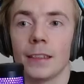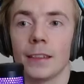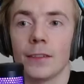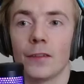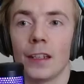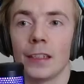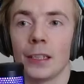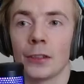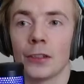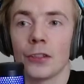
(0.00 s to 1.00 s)
felt the
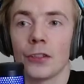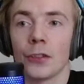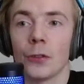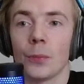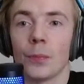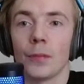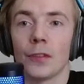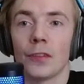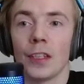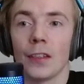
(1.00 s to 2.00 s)
urge
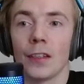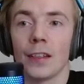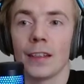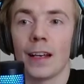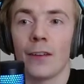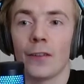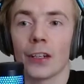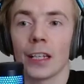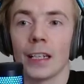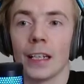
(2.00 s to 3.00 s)
to see how
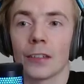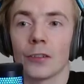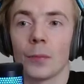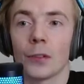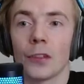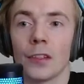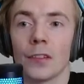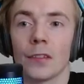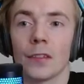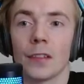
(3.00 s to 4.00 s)
far can I actually push
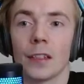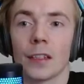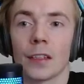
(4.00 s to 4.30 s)
this. Because